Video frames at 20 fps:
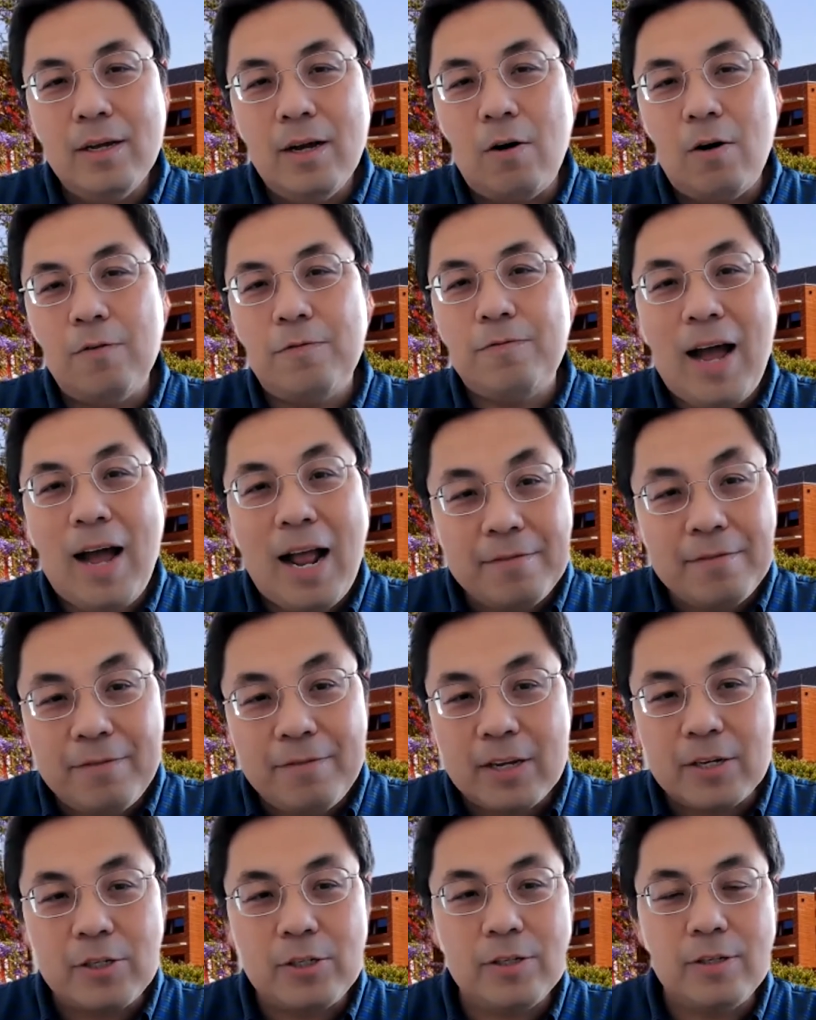or fan
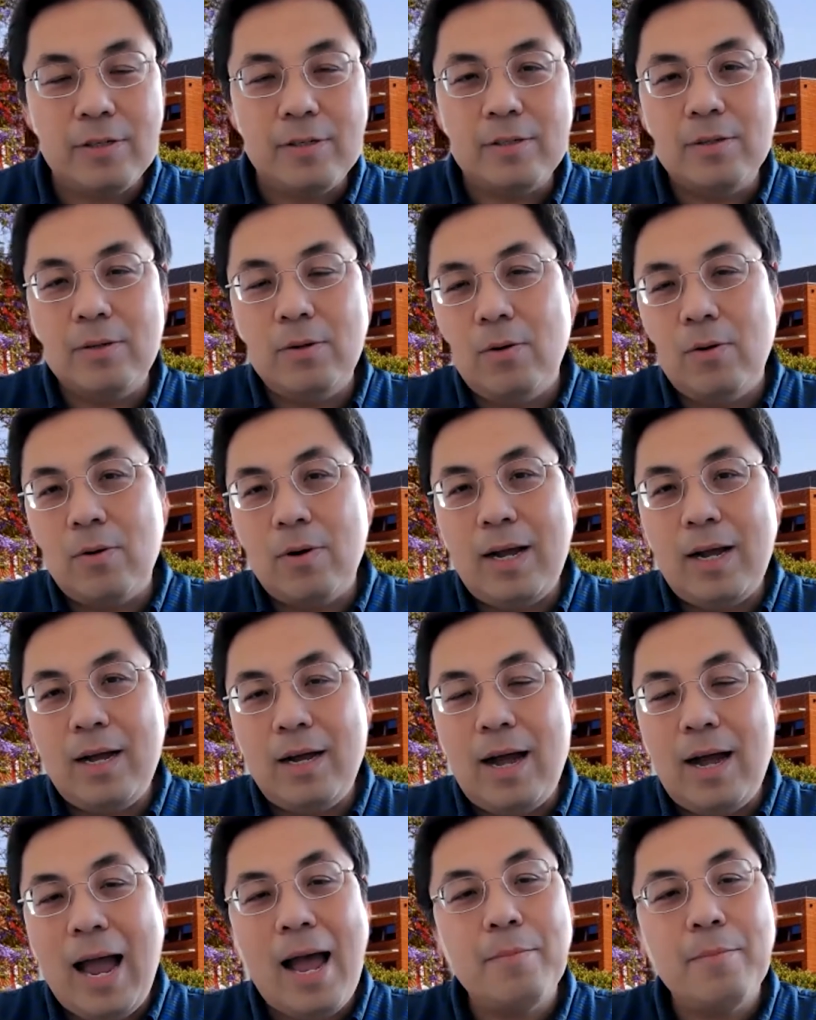fiction or
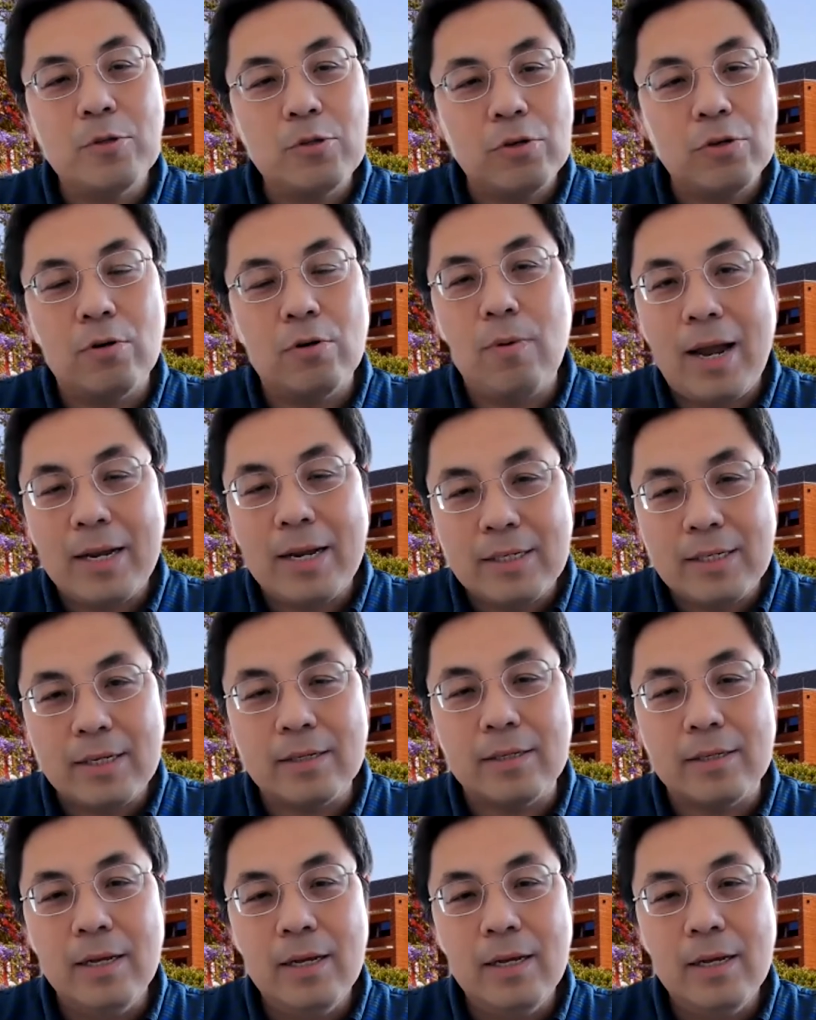amateur writing.